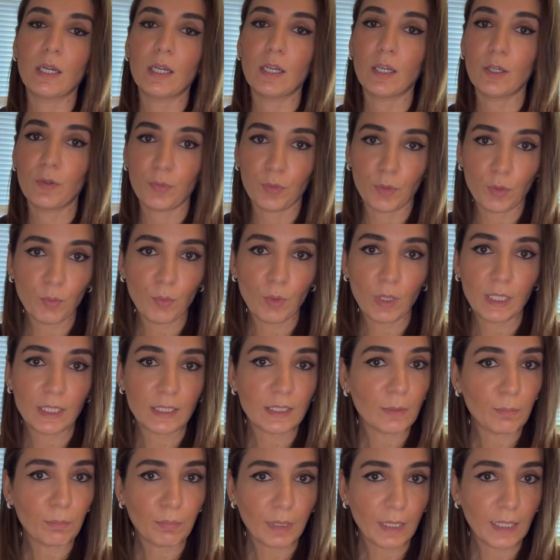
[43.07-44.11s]
If you wanted
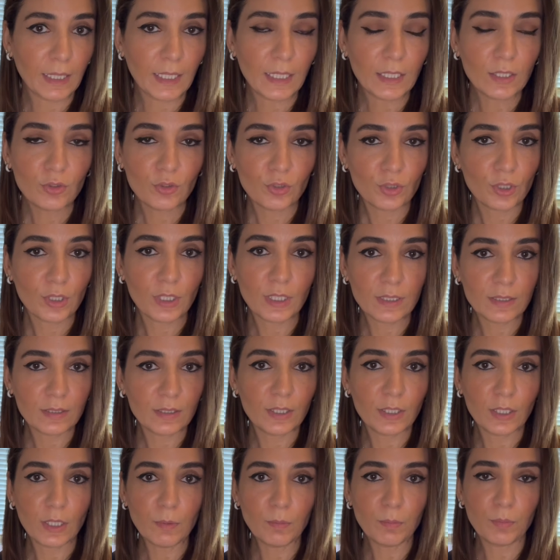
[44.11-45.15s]
a plain sugar
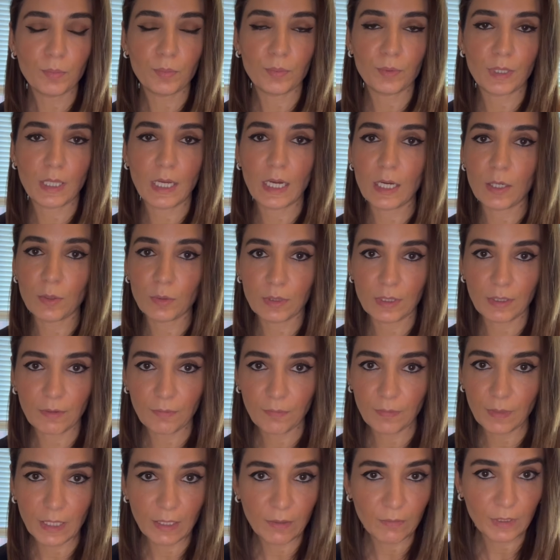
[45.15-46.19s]
syrup without the
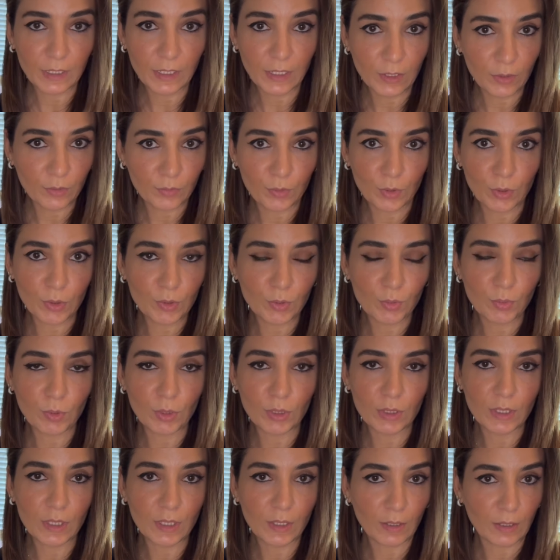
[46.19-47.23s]
flavoring of rose
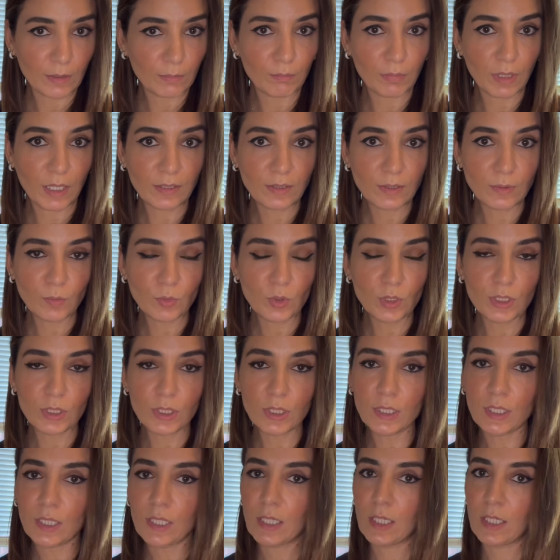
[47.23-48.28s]
water and blossom water,
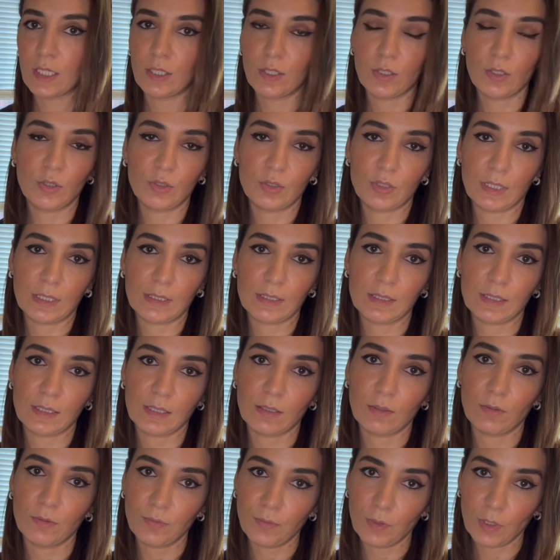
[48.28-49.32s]
you just
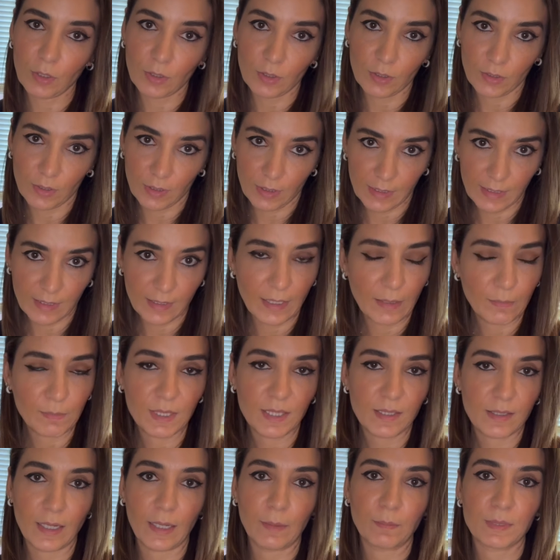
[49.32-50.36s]
follow the same
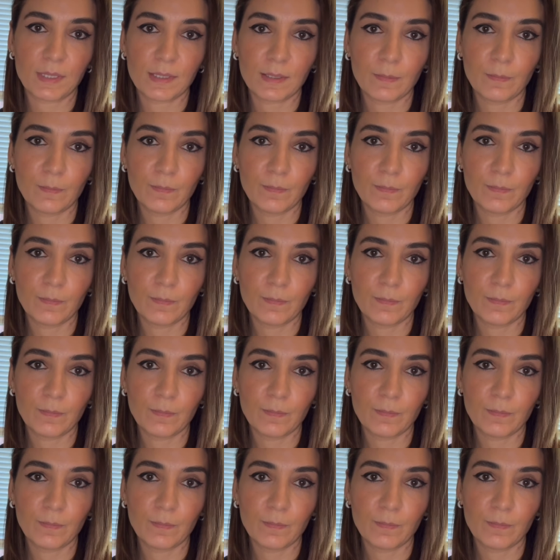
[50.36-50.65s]
steps.